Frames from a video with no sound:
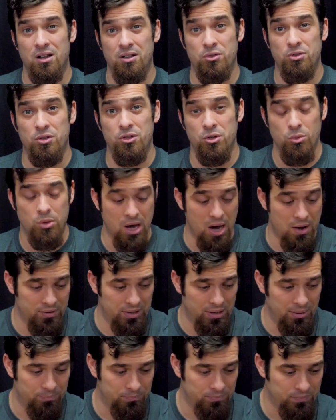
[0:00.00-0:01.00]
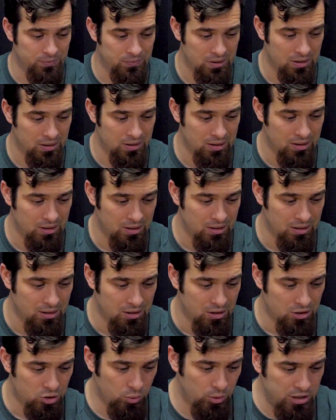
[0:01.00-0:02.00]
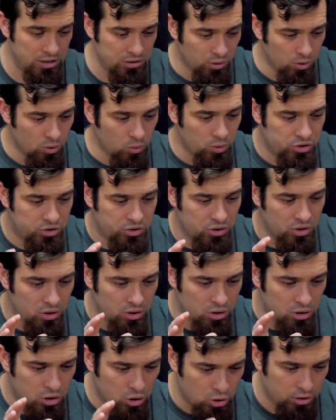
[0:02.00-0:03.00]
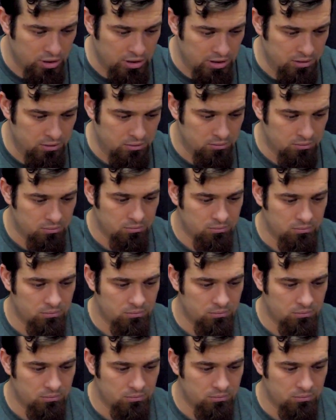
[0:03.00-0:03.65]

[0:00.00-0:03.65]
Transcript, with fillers: under the new covenant. So Israel was learning